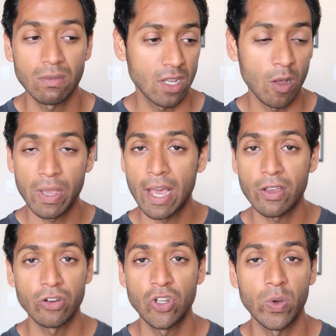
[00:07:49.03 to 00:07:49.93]
Tell me how
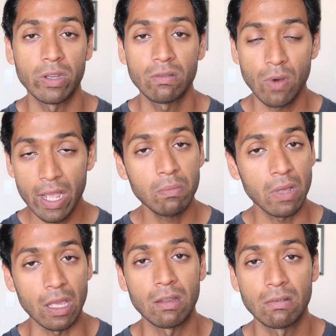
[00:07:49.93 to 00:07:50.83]
you're doing. Write
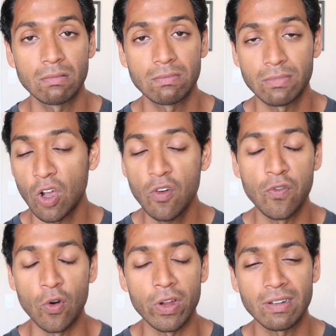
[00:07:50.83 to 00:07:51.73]
me. Go
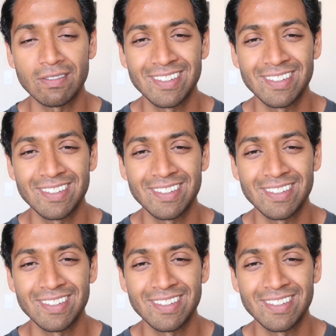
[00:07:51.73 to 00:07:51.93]
for it.